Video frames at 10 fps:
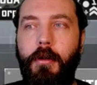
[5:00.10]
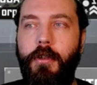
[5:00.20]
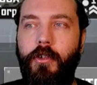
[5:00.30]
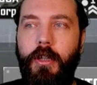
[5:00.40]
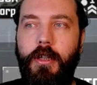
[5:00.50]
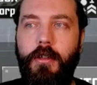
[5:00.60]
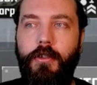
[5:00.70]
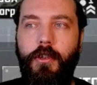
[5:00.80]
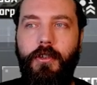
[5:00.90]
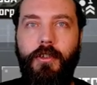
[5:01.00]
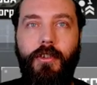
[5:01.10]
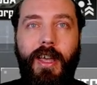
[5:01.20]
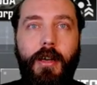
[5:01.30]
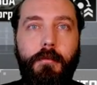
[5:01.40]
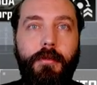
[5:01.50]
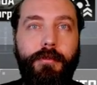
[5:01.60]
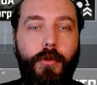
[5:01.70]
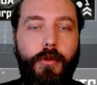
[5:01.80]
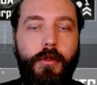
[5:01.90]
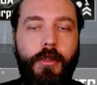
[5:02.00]
in taking the cities down
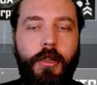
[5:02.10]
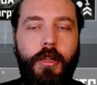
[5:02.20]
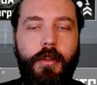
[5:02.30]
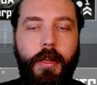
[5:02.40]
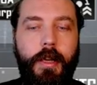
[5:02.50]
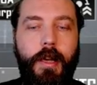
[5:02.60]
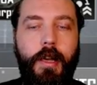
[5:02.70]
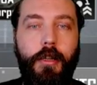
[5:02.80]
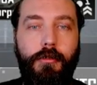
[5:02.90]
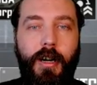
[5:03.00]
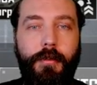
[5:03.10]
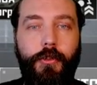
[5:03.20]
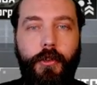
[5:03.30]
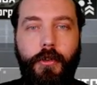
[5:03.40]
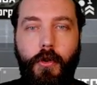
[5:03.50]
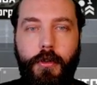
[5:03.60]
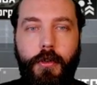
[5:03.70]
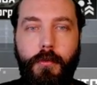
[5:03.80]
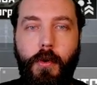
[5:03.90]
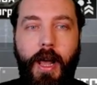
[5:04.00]
before their aircraft knock
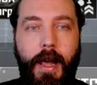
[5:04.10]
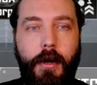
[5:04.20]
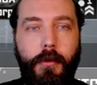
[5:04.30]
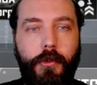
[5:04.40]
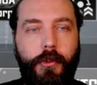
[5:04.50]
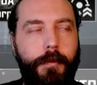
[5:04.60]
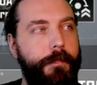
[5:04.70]
you out.